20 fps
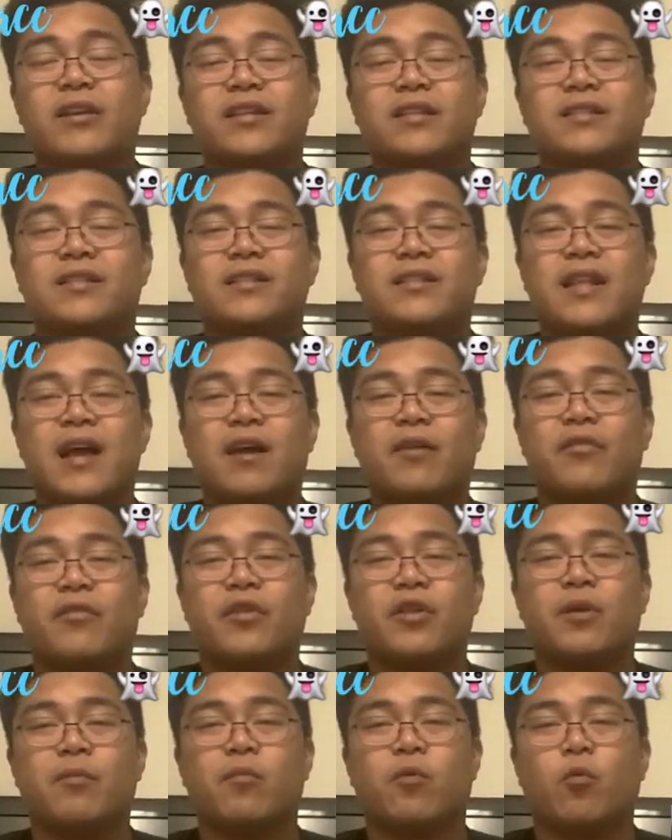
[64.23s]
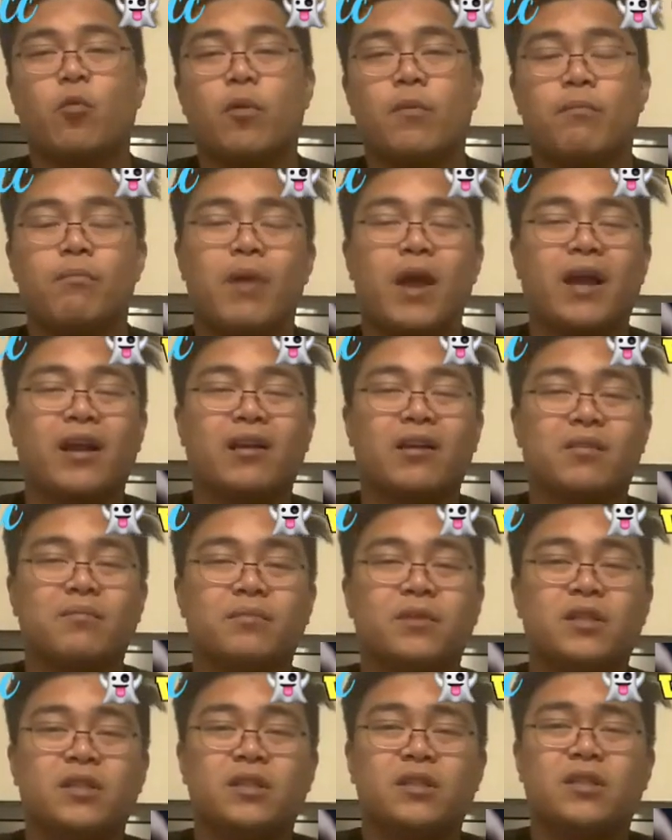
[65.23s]
is now the number one backup
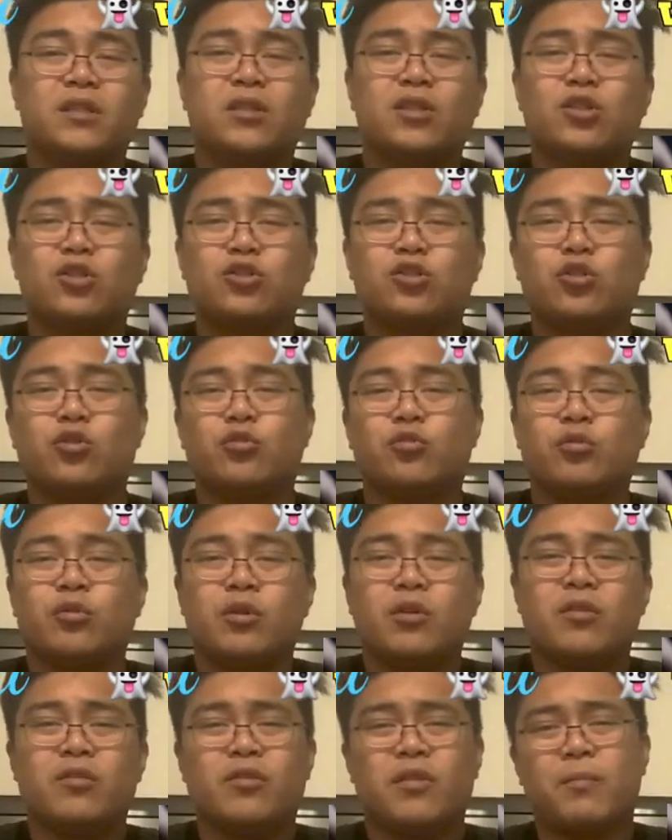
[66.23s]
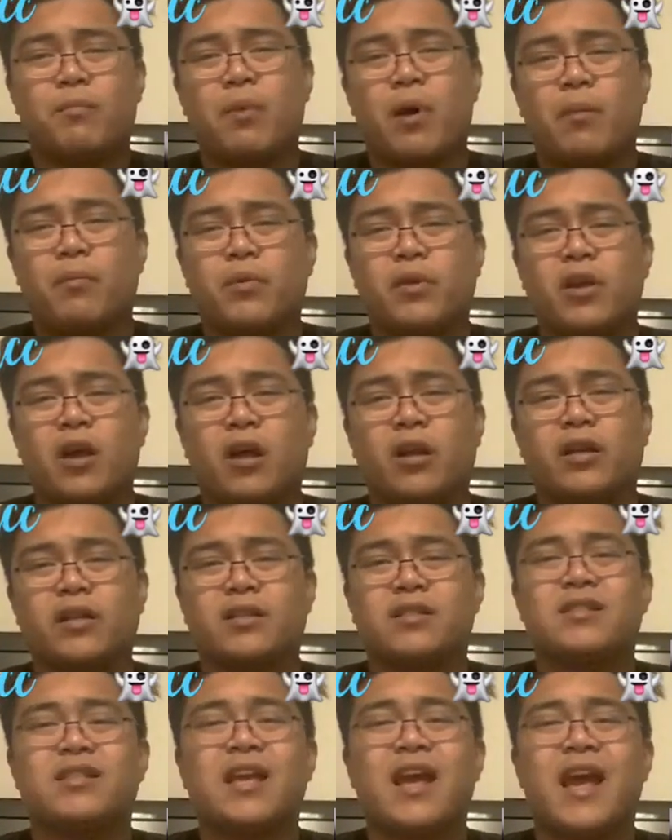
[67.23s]
to the puppy
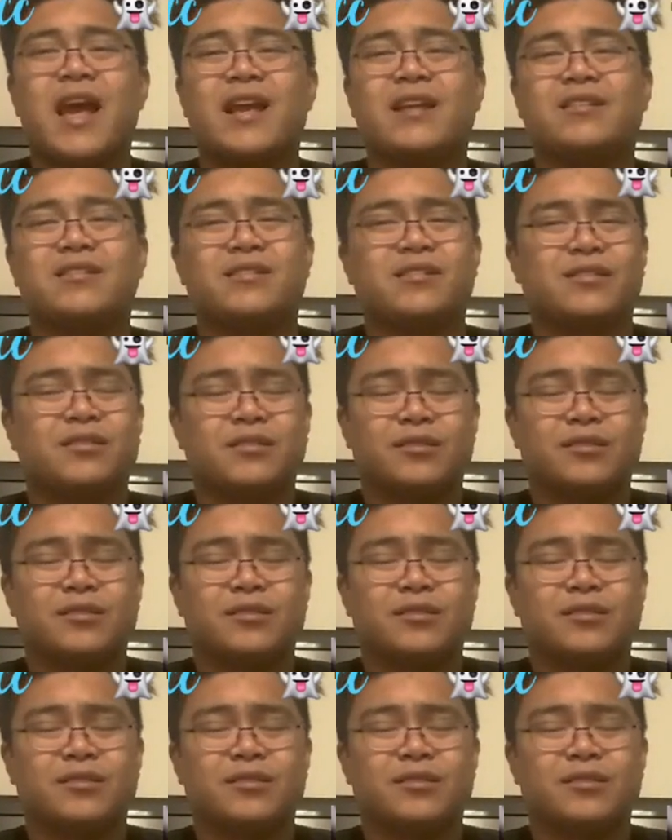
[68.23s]
Giannis and